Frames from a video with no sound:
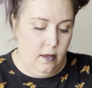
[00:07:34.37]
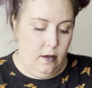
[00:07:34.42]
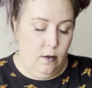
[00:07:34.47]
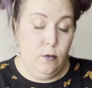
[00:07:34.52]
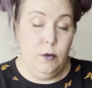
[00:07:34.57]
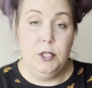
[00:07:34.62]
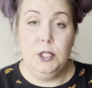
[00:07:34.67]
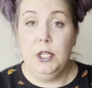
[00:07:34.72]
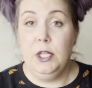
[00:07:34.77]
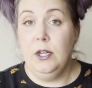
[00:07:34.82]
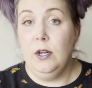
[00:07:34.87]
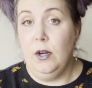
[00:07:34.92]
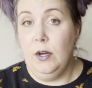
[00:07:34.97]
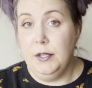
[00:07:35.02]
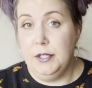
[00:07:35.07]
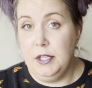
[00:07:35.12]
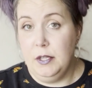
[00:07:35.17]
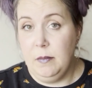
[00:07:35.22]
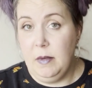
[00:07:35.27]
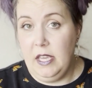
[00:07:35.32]
which can
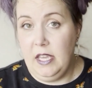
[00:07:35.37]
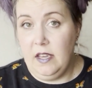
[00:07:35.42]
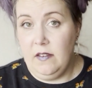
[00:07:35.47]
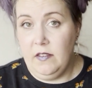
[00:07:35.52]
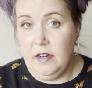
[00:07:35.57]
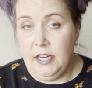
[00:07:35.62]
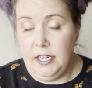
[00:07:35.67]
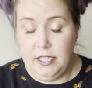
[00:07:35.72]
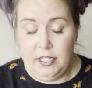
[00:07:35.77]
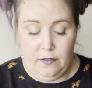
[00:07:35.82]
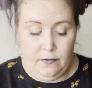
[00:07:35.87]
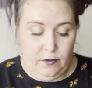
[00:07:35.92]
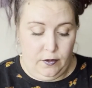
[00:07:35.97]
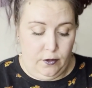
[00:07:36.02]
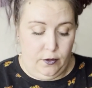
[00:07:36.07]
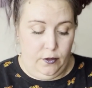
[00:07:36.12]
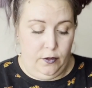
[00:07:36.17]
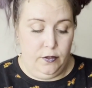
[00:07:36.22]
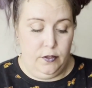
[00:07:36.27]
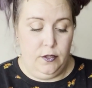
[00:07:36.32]
also make it very difficult.